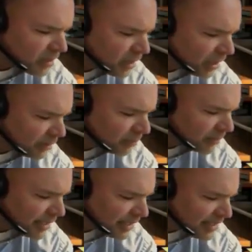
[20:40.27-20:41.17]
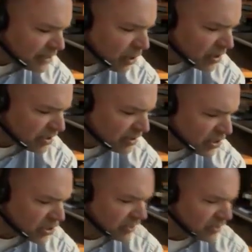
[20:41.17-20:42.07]
Um, talks
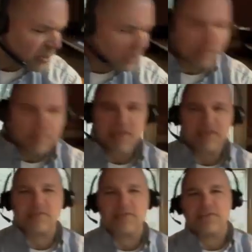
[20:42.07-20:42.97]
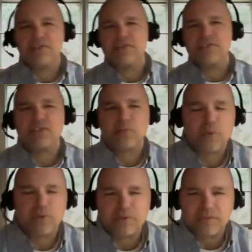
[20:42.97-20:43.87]
initial talks about uses the
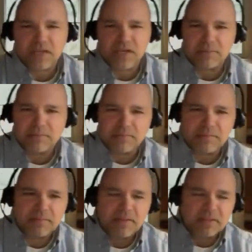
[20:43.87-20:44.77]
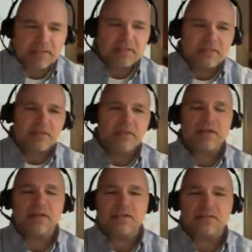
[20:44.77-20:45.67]
word. Um,
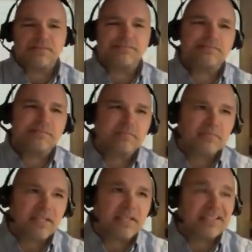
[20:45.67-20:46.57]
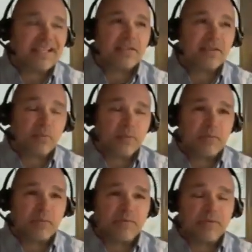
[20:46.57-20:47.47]
uh, it's like when I,
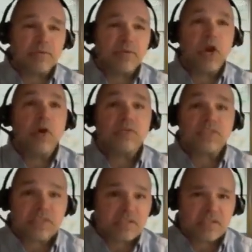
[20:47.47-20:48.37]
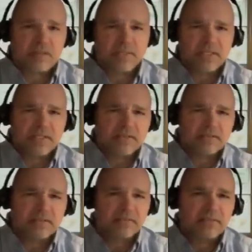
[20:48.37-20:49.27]
if you coax somebody,
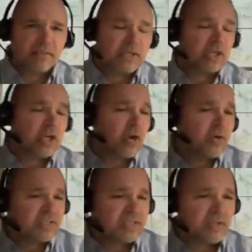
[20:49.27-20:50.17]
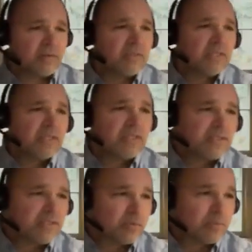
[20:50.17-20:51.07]
I'm going to coax them
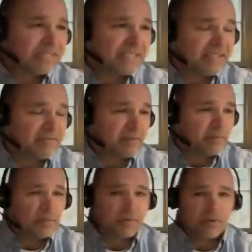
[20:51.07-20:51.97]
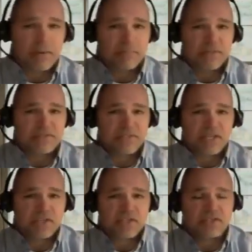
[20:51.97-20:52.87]
to believe a bullcrap
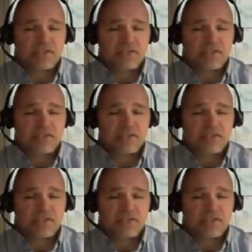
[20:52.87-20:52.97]
presentation.